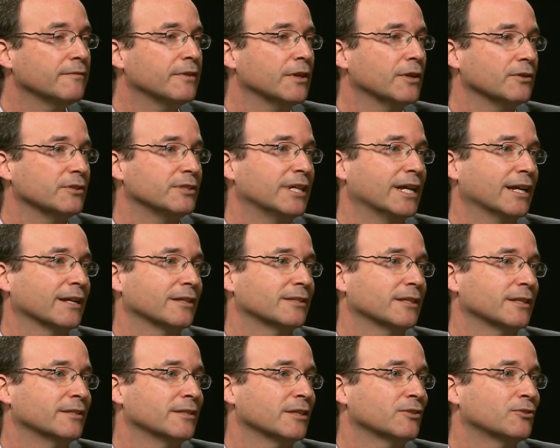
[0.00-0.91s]
of those
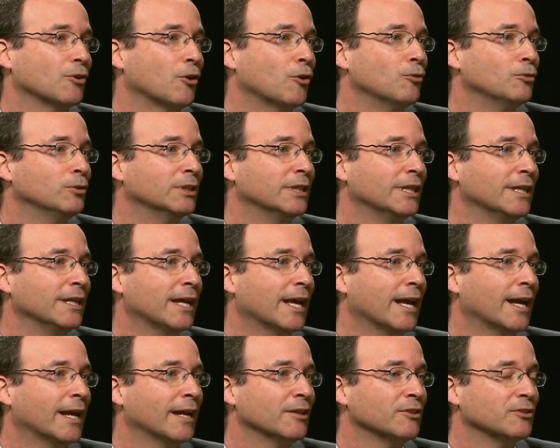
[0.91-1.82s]
texts exist
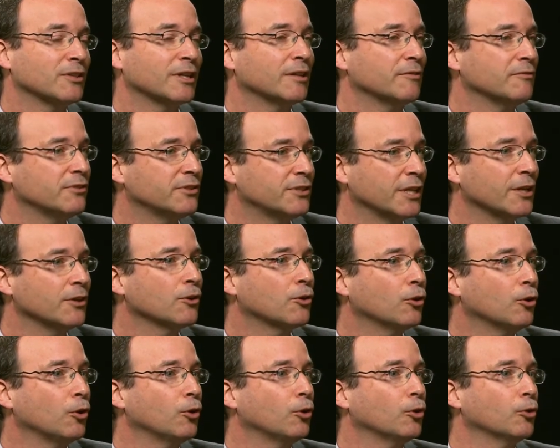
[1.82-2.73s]
only as kind of
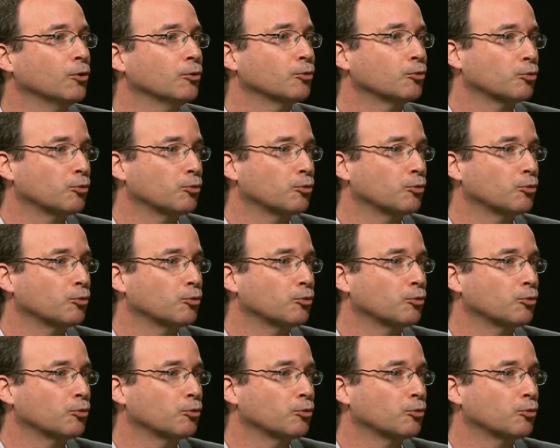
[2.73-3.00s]
single,